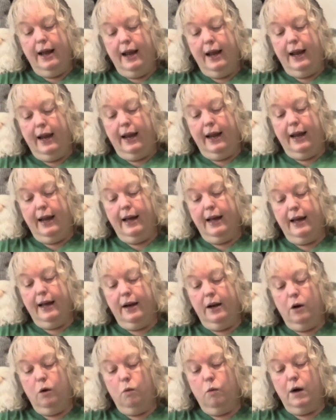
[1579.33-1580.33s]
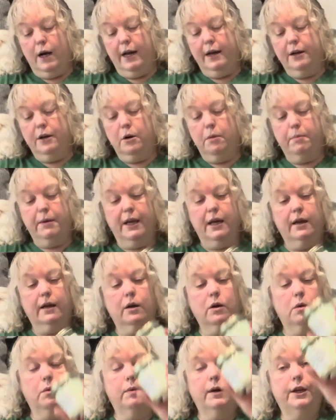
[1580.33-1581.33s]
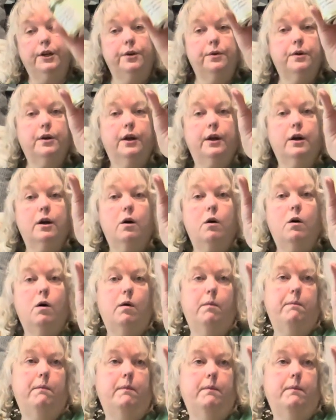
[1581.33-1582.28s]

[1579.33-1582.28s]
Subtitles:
and why go big when you can go home?